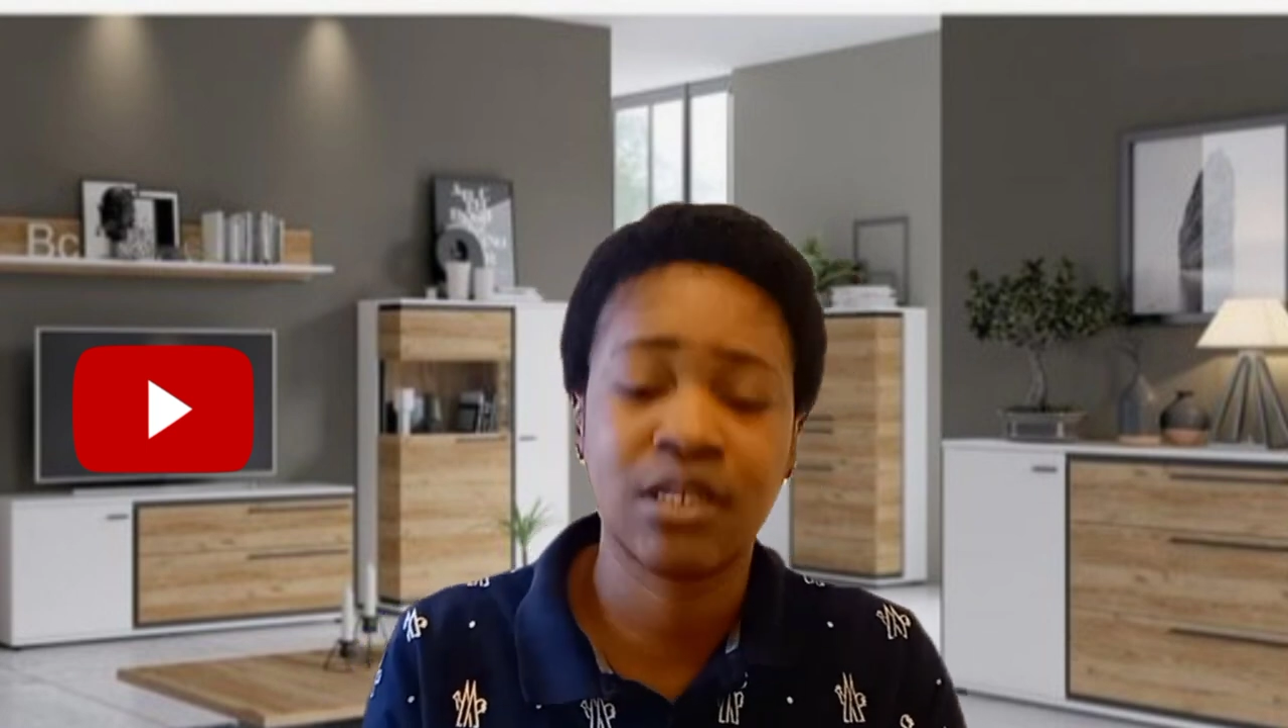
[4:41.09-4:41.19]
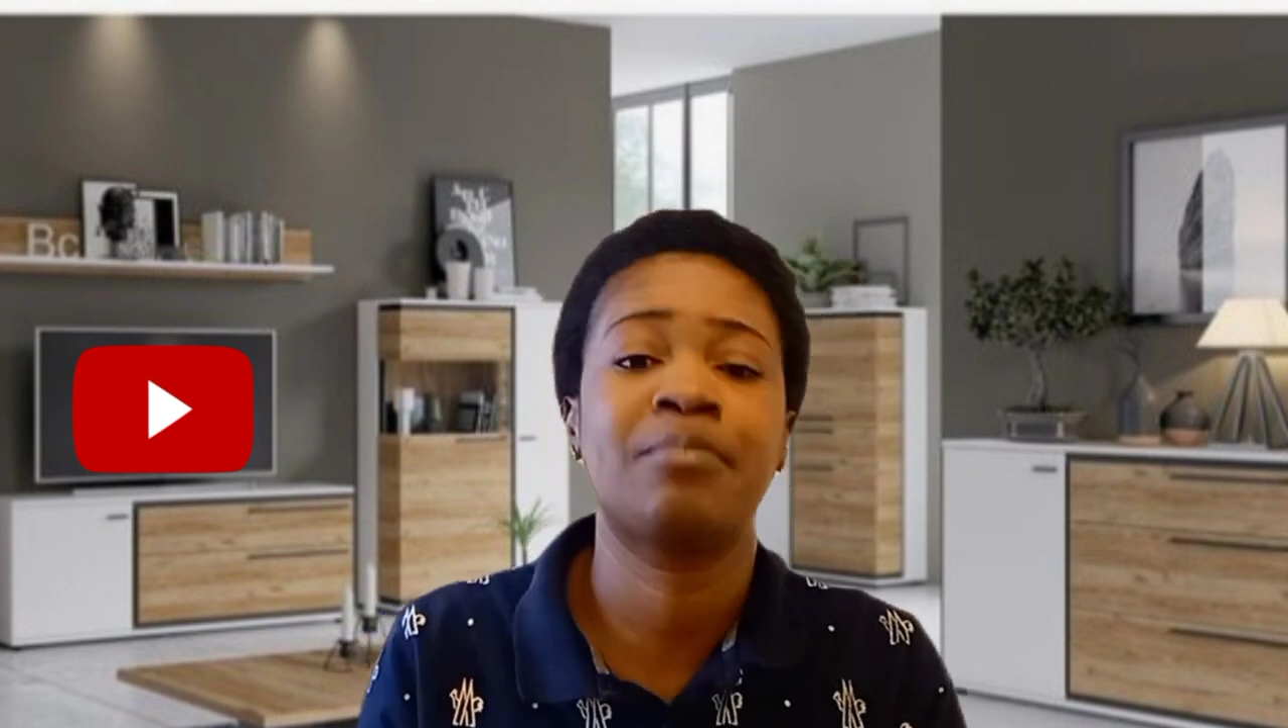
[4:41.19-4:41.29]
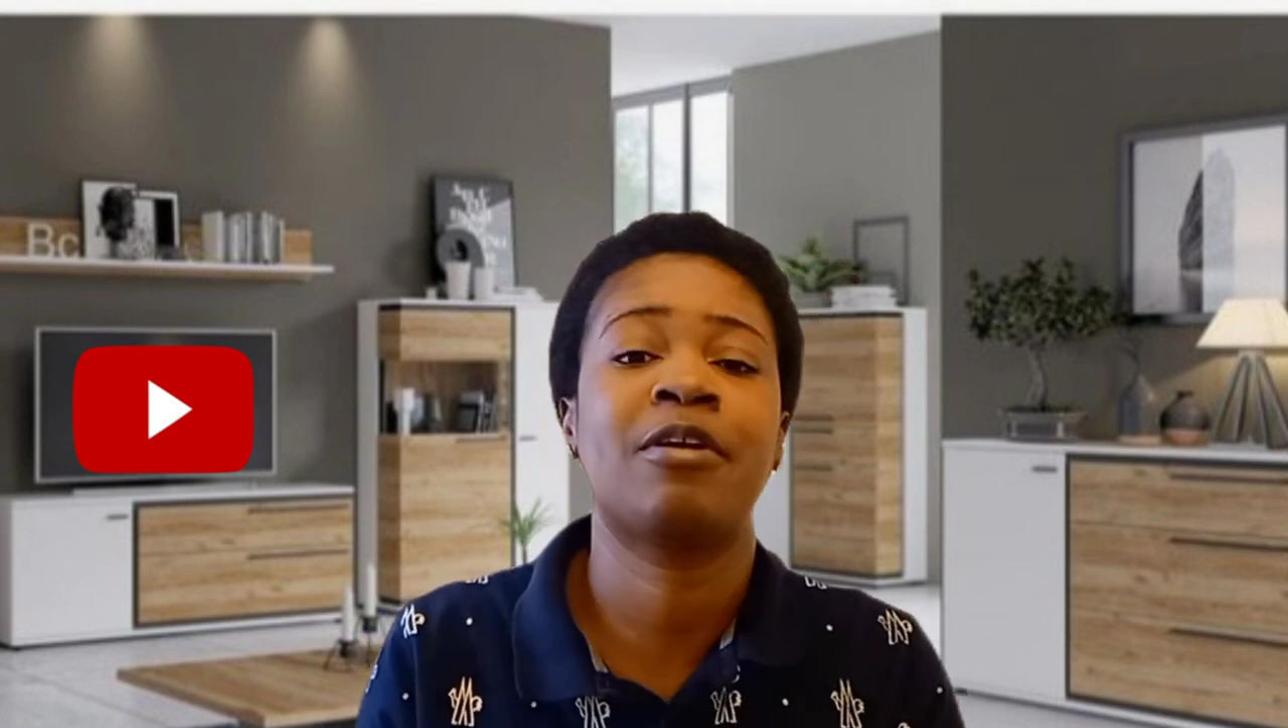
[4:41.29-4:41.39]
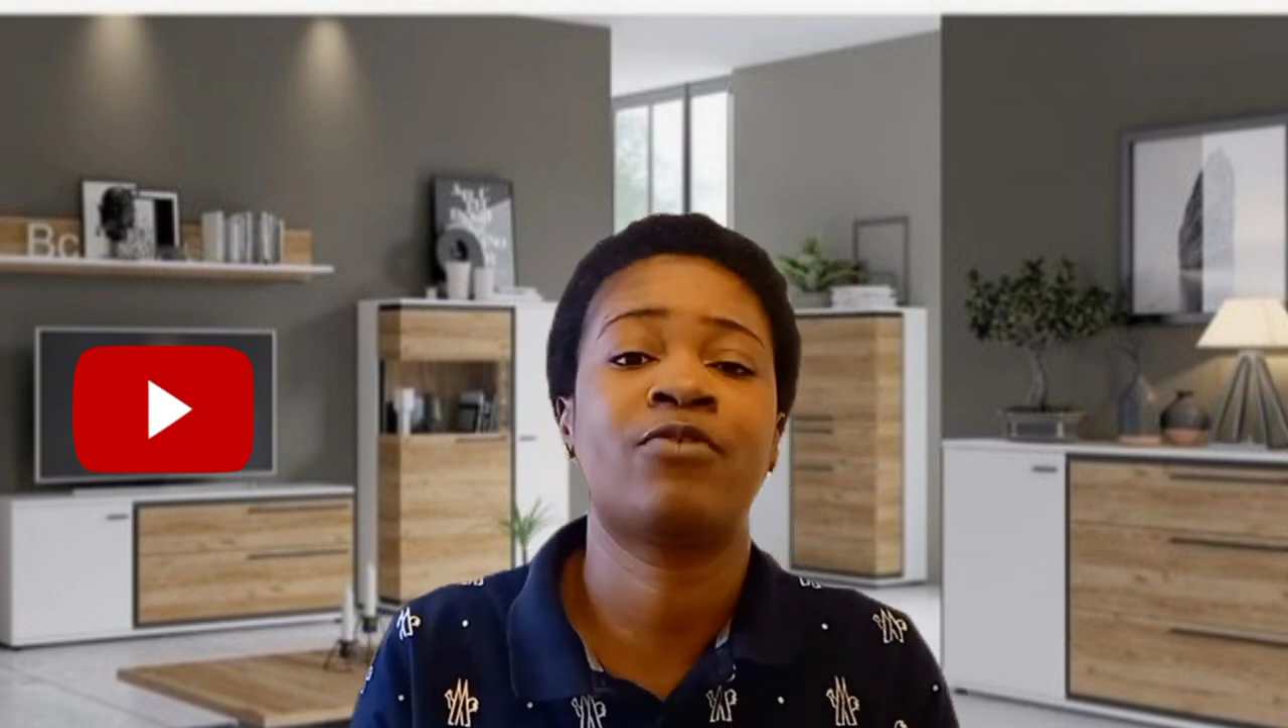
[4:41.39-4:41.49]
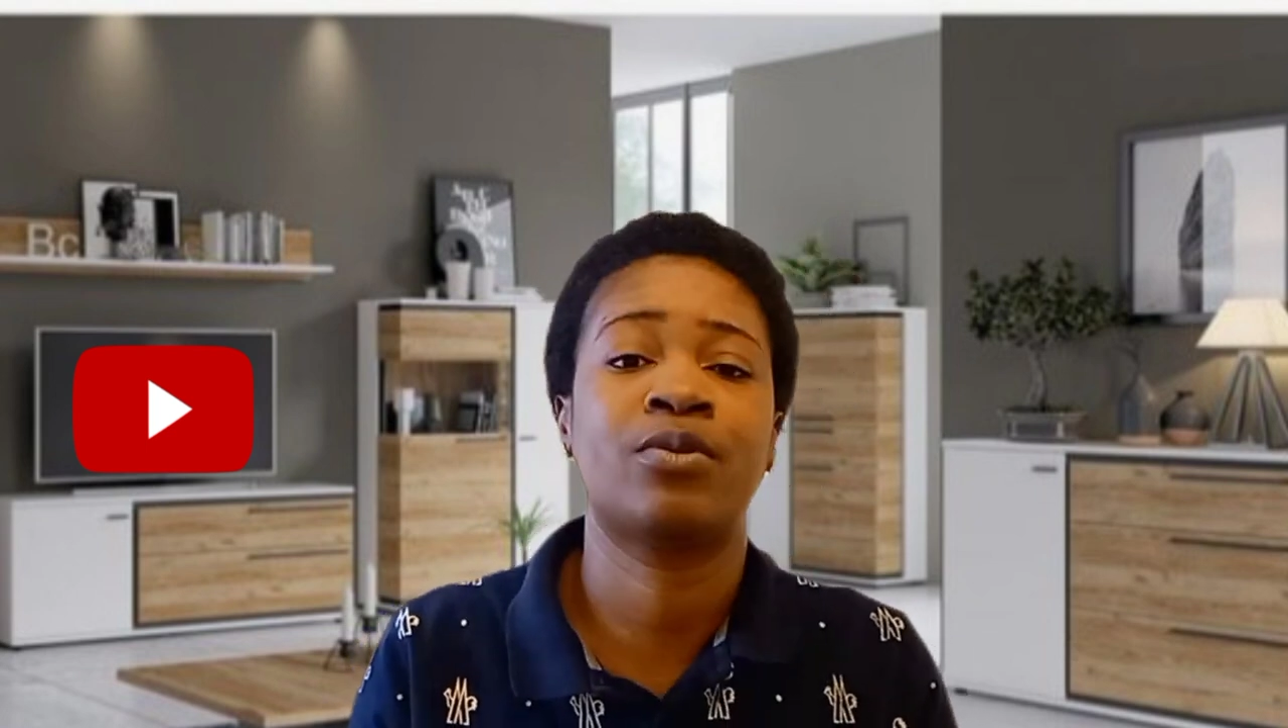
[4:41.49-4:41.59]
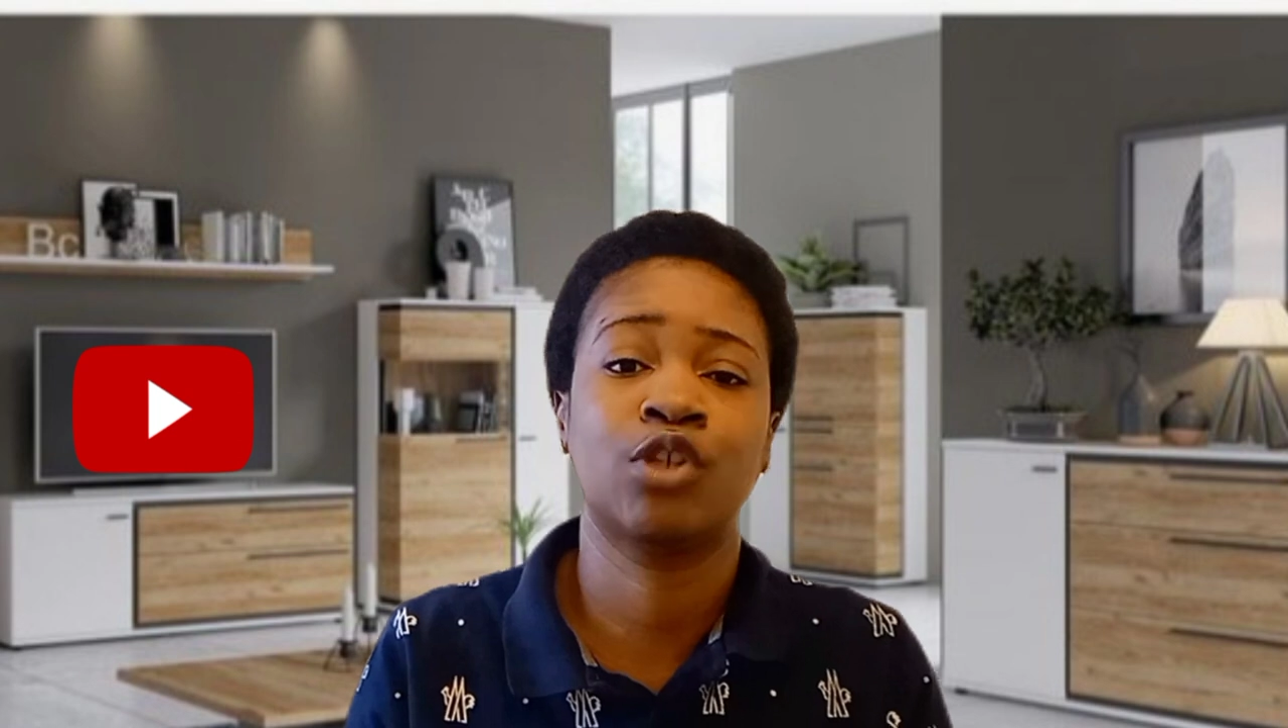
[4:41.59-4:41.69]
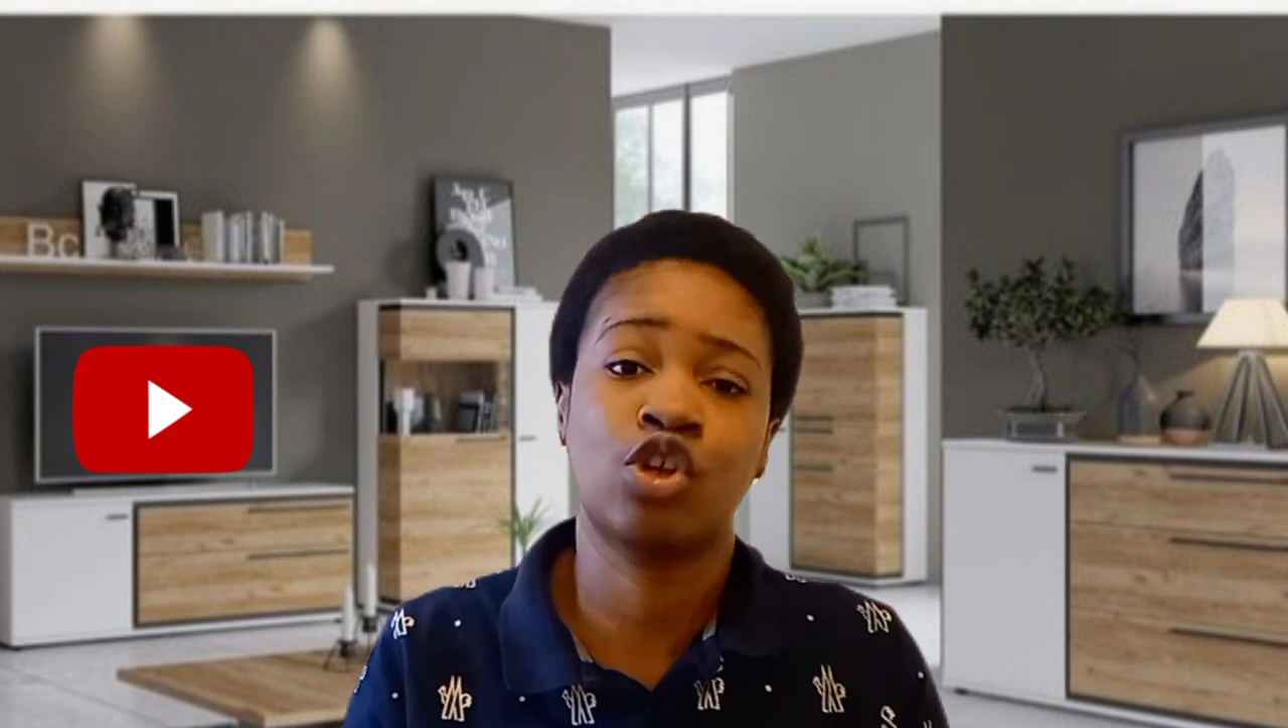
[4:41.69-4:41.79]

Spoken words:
came back from the